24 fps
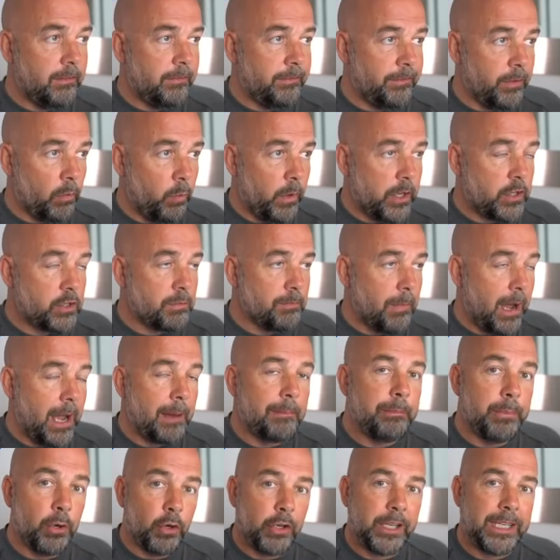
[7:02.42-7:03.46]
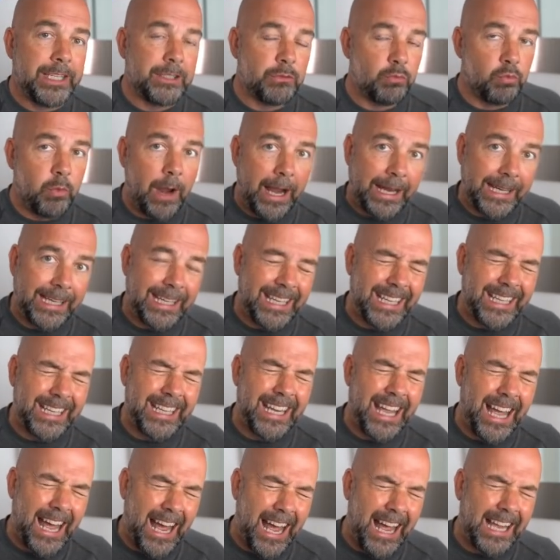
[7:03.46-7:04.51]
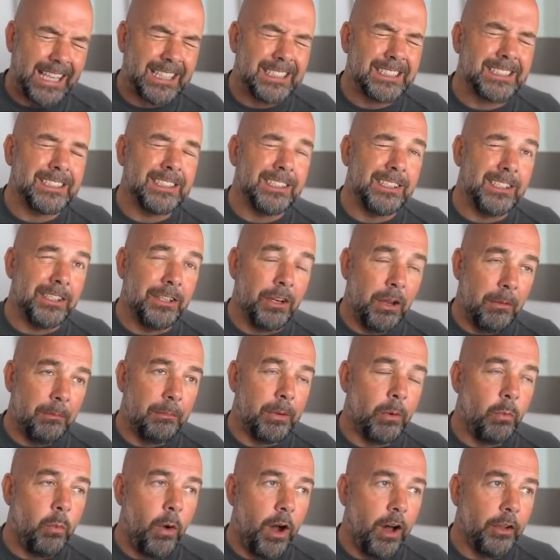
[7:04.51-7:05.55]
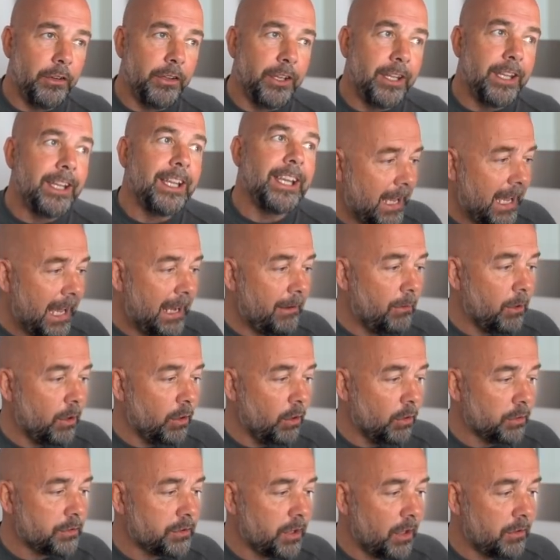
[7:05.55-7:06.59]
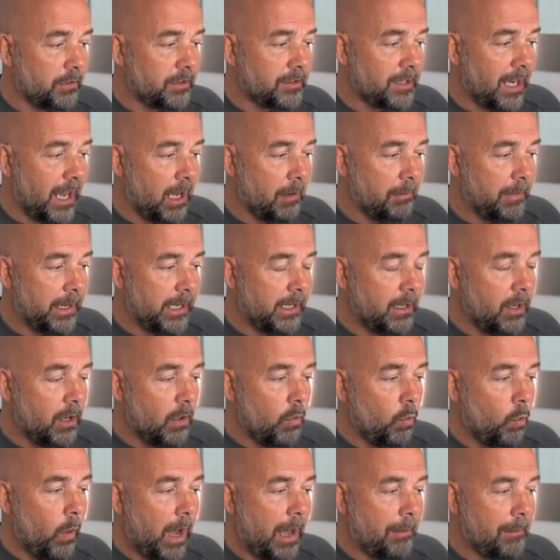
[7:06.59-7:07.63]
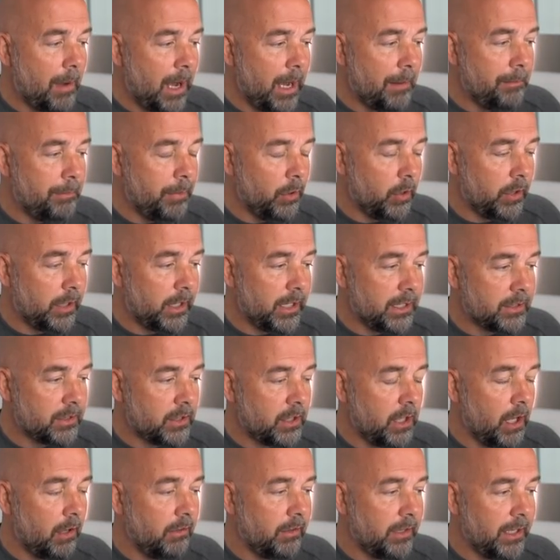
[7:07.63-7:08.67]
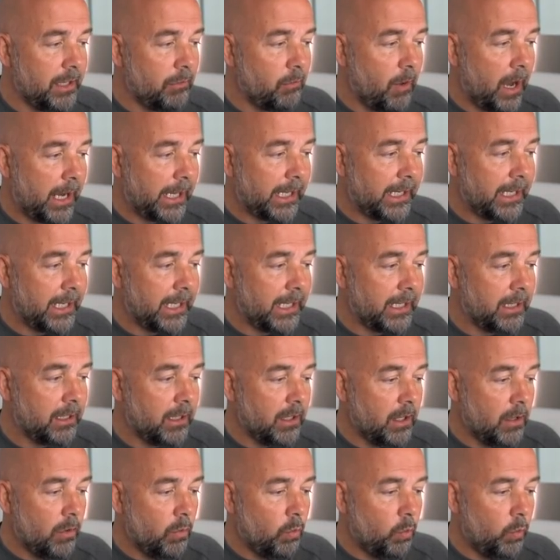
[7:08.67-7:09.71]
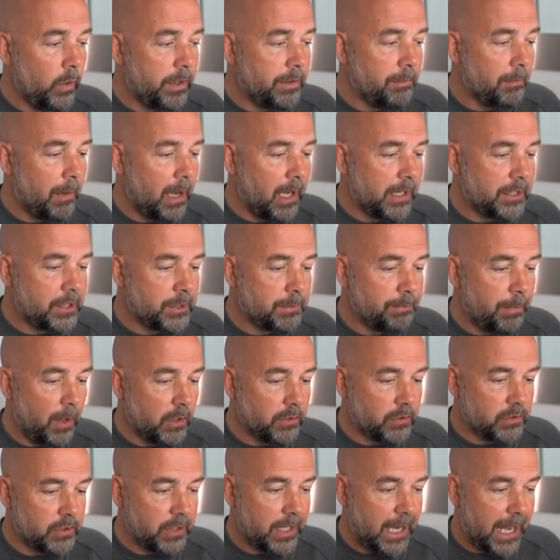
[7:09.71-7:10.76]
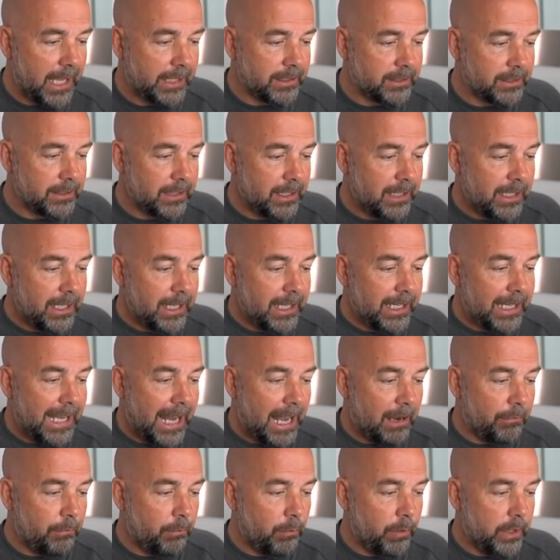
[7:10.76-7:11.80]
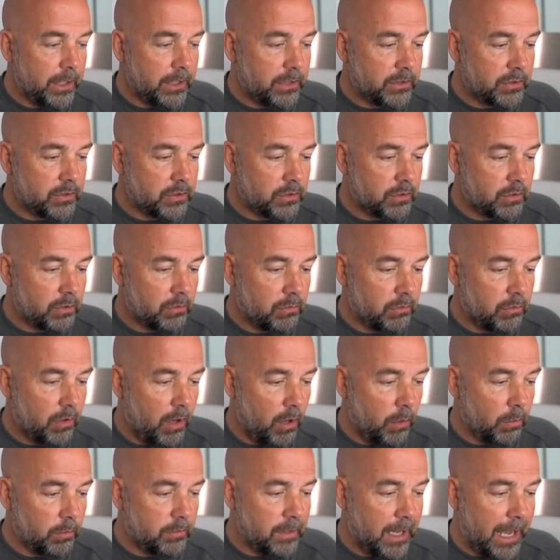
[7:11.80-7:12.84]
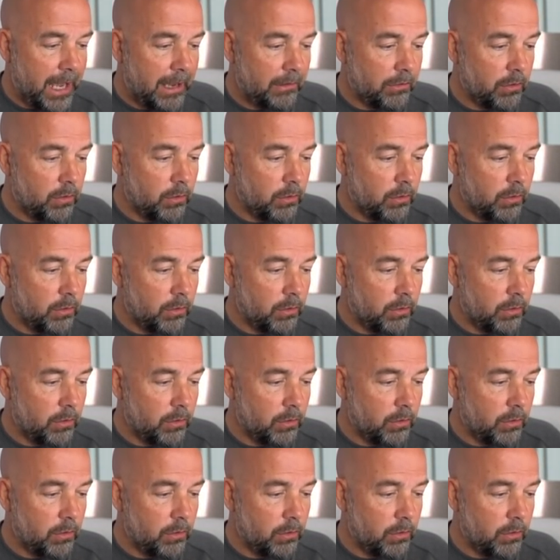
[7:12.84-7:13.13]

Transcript: for which my book is ranking at number one. And it will also tell me where my book is currently ranking with my sponsored ads. Now, if we scroll down